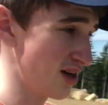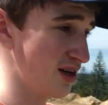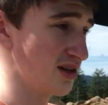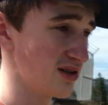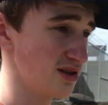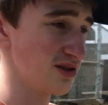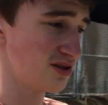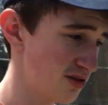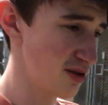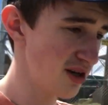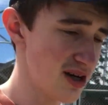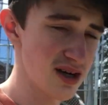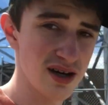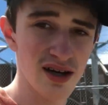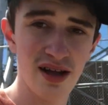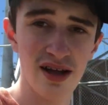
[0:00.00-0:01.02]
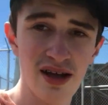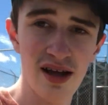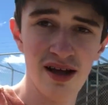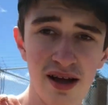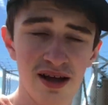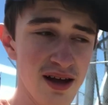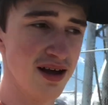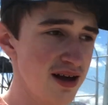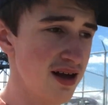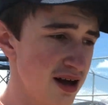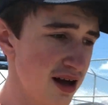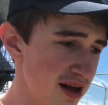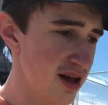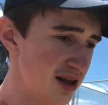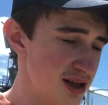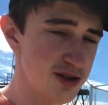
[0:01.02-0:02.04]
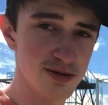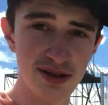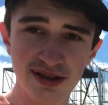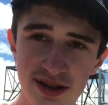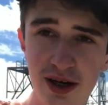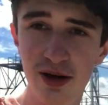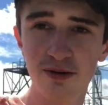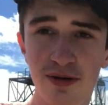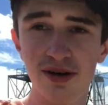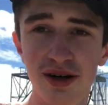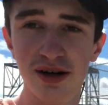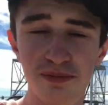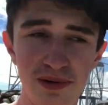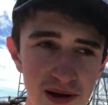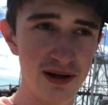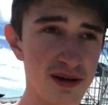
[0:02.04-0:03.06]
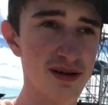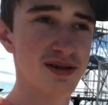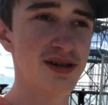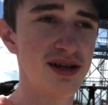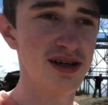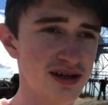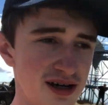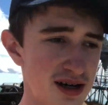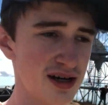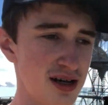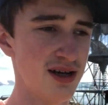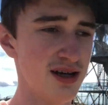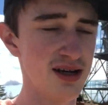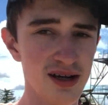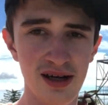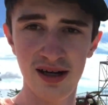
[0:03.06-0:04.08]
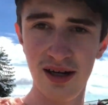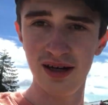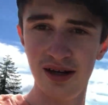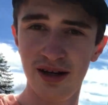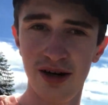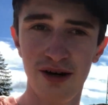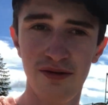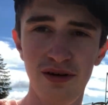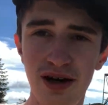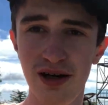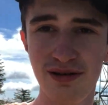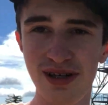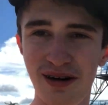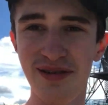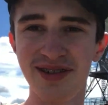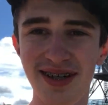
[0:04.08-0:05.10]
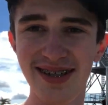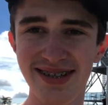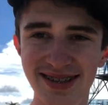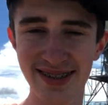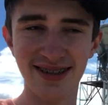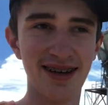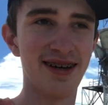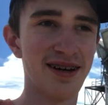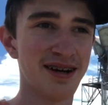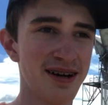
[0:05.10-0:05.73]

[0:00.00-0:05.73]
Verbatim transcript: And so yeah, that's what it's like working up here at the radio tower sites.